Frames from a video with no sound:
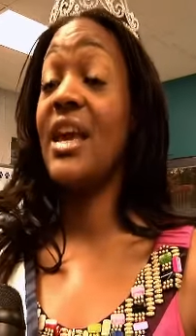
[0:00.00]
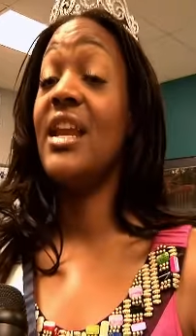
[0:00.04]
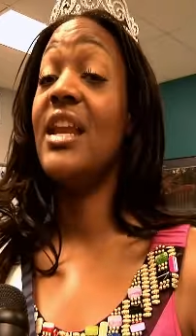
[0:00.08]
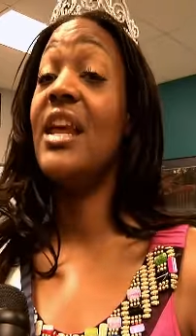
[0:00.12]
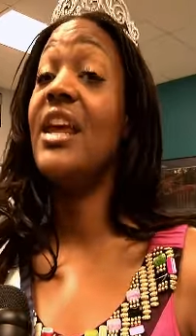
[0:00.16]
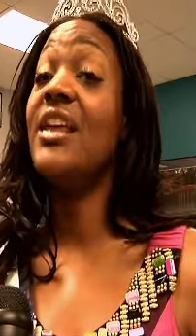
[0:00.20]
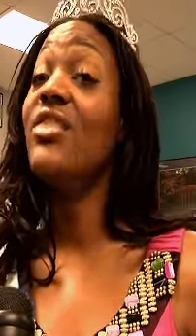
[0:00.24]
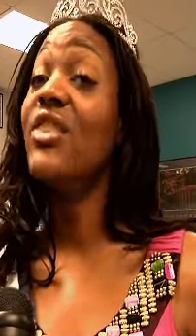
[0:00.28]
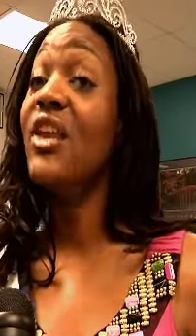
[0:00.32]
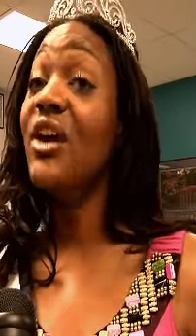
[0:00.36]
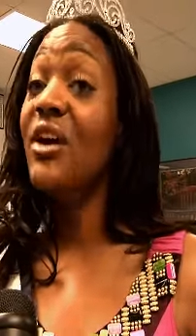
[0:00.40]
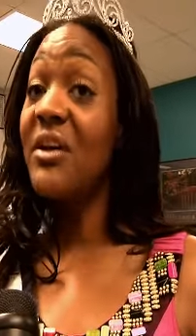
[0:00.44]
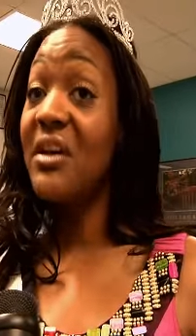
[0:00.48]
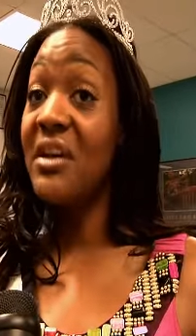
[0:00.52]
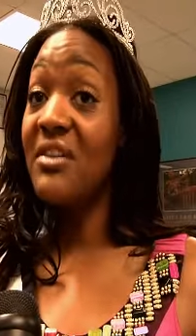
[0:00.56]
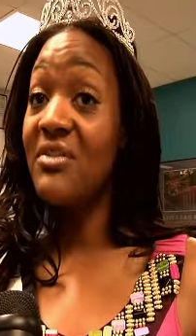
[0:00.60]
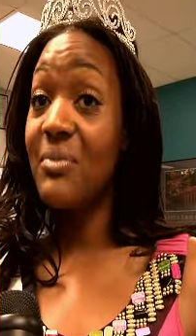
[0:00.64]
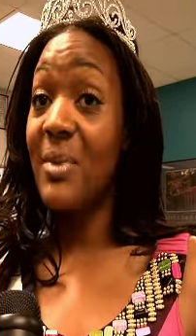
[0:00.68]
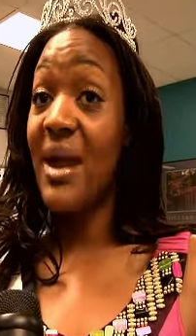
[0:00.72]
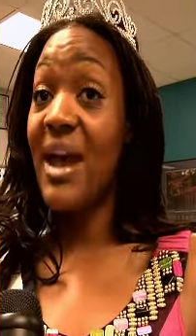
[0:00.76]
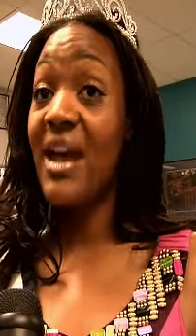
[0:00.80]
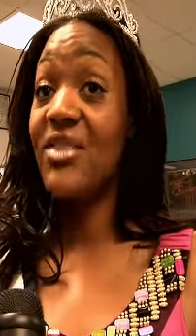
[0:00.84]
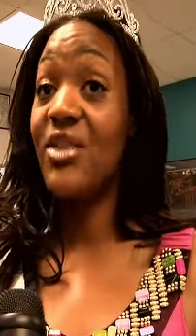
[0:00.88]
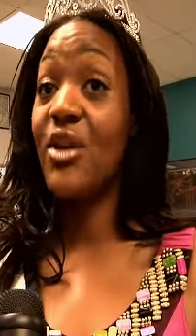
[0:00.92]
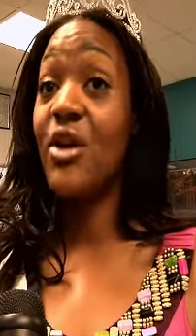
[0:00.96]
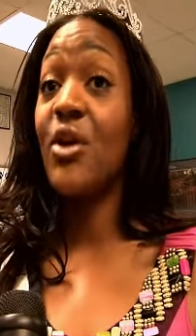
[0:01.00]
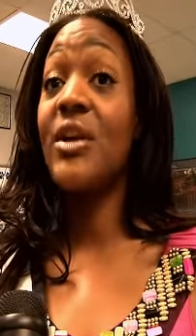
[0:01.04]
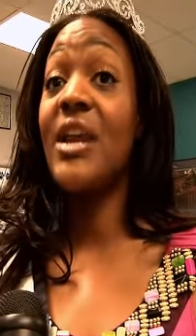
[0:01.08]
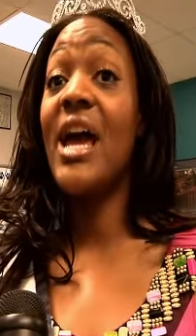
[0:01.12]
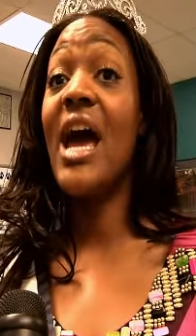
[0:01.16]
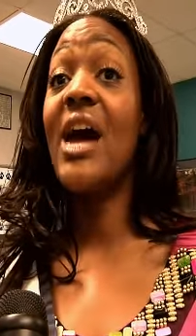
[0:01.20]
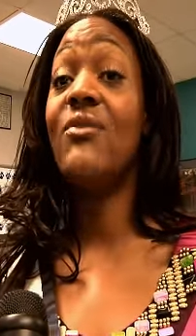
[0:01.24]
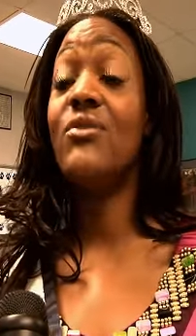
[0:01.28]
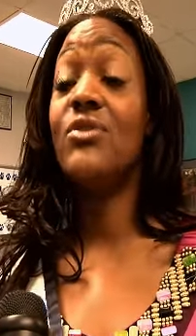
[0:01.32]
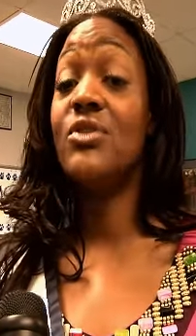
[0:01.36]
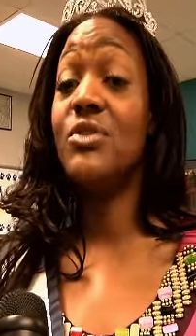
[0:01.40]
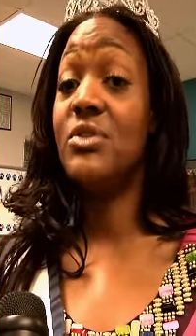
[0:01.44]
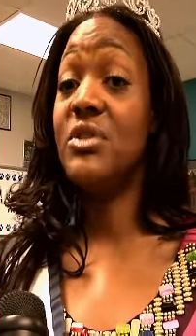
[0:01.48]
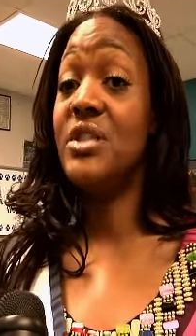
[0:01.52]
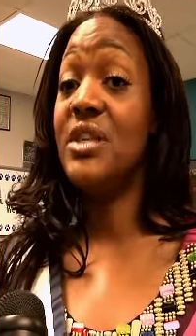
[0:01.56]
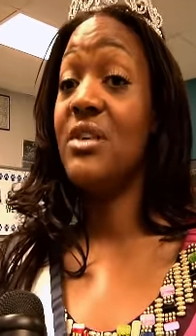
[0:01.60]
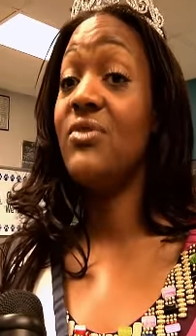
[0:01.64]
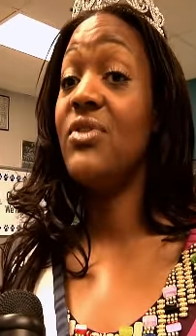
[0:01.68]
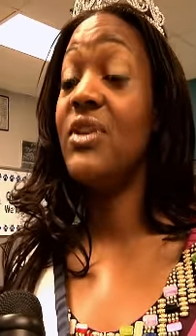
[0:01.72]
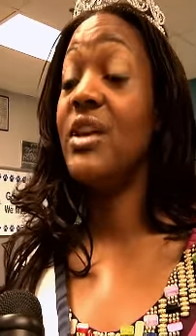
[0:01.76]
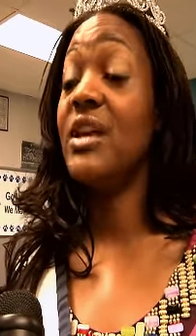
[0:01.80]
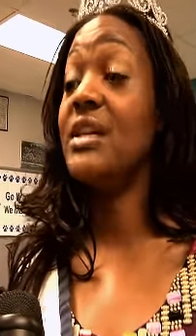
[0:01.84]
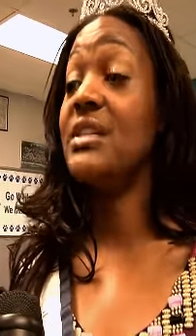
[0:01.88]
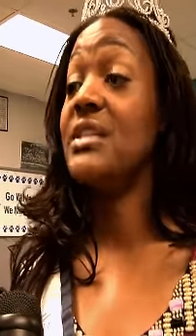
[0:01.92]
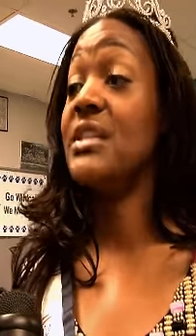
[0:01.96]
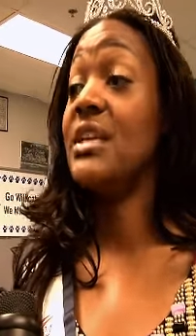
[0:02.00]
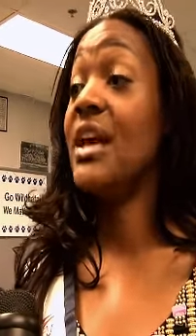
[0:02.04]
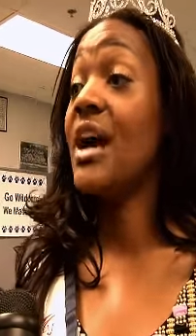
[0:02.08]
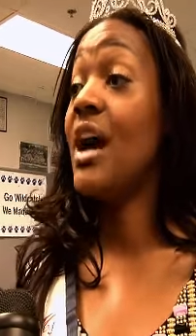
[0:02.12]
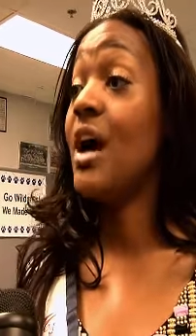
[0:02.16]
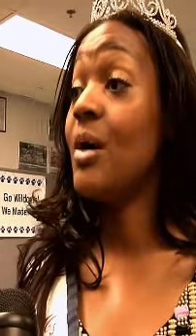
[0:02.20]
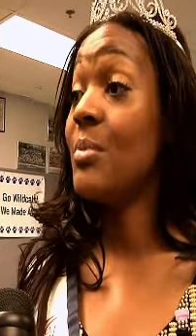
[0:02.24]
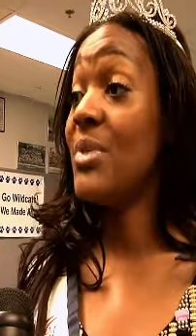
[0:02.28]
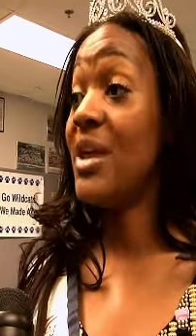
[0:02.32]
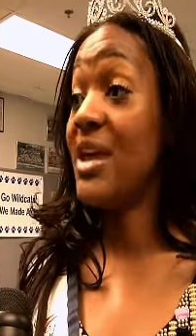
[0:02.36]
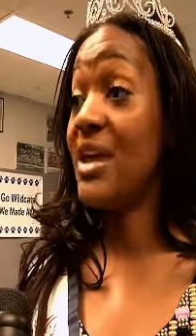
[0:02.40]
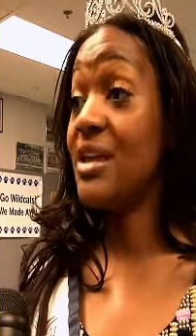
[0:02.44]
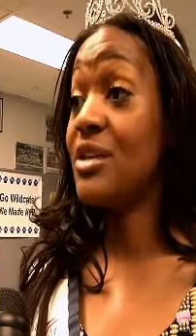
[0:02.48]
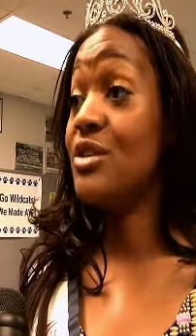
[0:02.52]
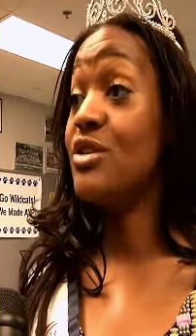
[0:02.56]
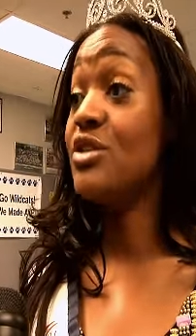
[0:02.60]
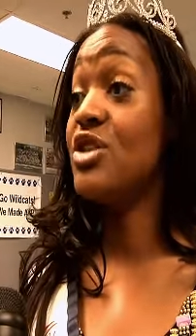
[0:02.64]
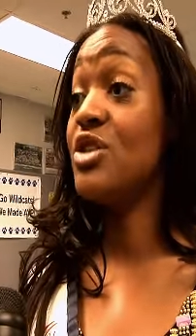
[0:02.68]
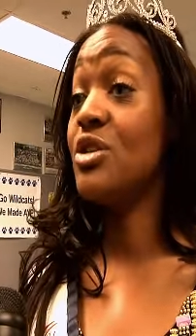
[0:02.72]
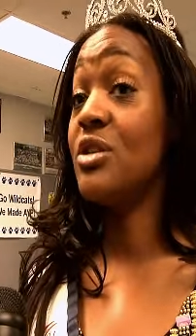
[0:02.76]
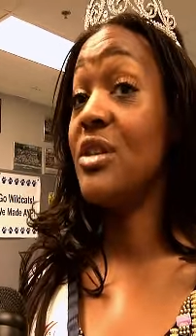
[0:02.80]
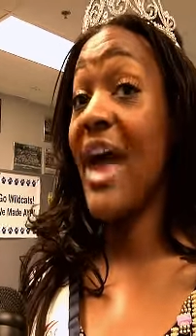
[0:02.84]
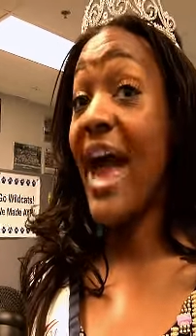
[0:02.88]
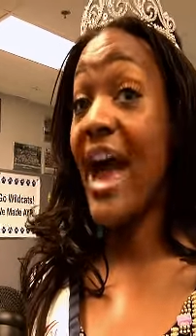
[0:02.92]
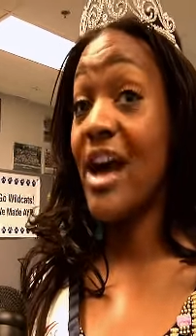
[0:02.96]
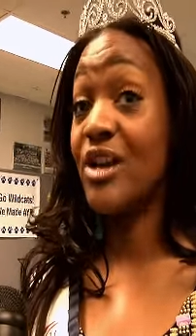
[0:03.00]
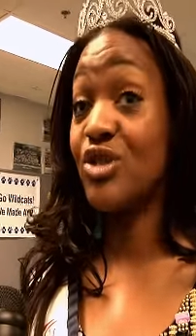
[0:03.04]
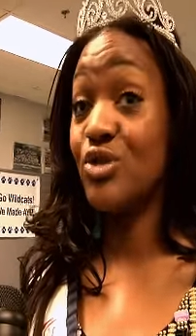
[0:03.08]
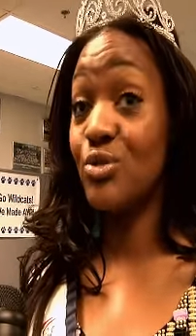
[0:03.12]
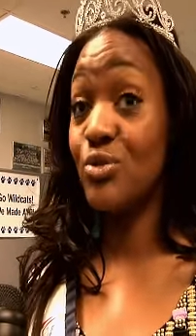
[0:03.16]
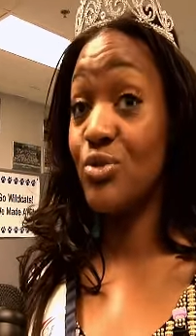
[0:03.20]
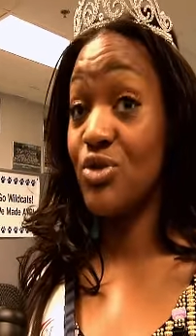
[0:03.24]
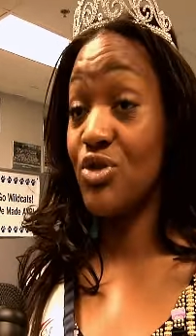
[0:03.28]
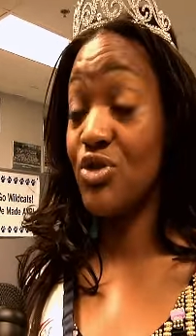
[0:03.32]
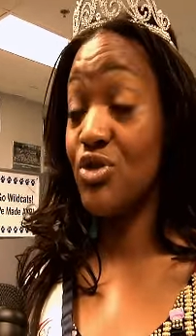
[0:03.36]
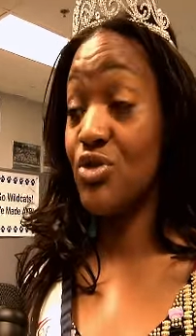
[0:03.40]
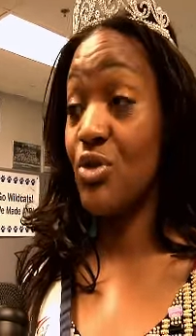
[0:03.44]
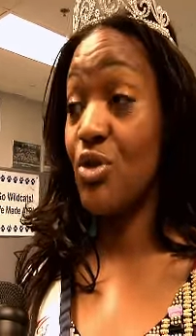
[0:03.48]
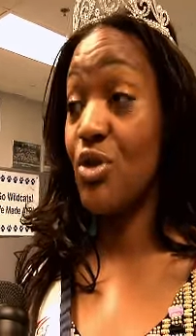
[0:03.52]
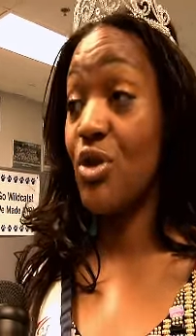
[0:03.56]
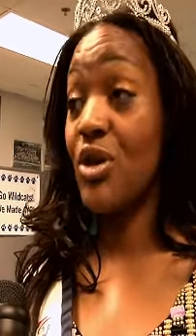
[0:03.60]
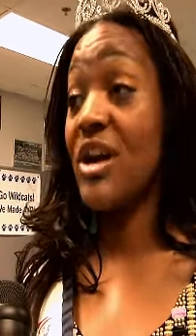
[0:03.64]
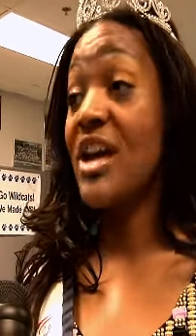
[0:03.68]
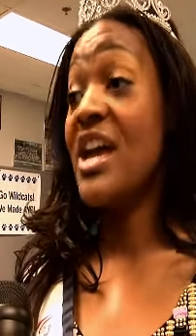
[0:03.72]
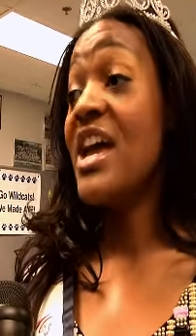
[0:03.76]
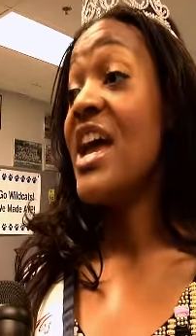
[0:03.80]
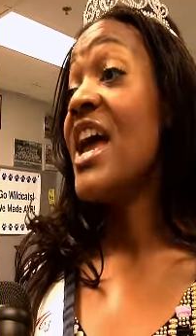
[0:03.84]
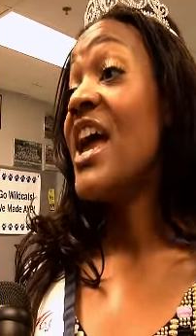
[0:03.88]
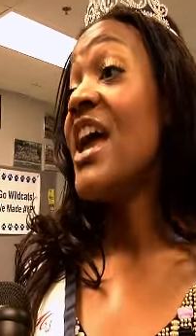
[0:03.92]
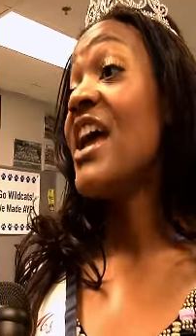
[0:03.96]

And in their gift bag, they're going to have a certificate to come in to the actual store